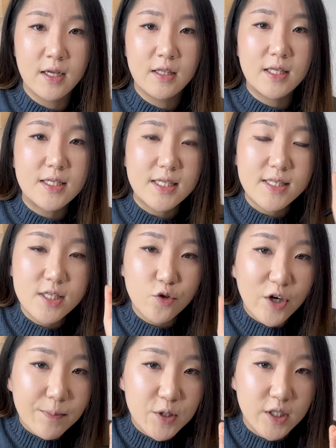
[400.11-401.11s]
The
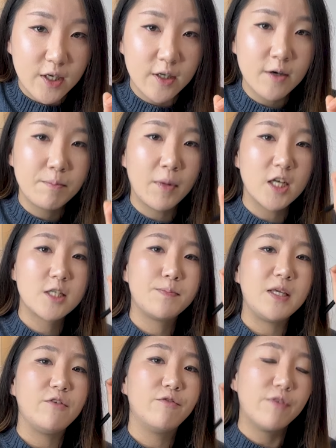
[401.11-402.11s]
description must
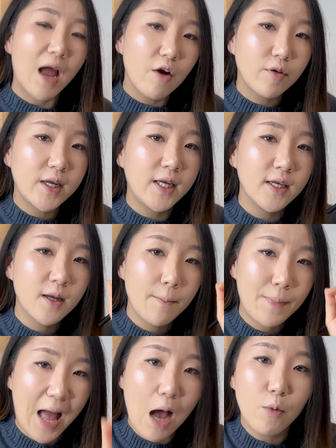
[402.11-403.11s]
be very
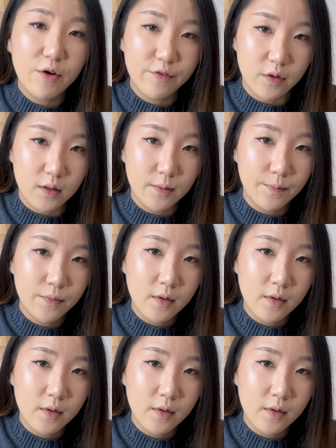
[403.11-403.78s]
powerful.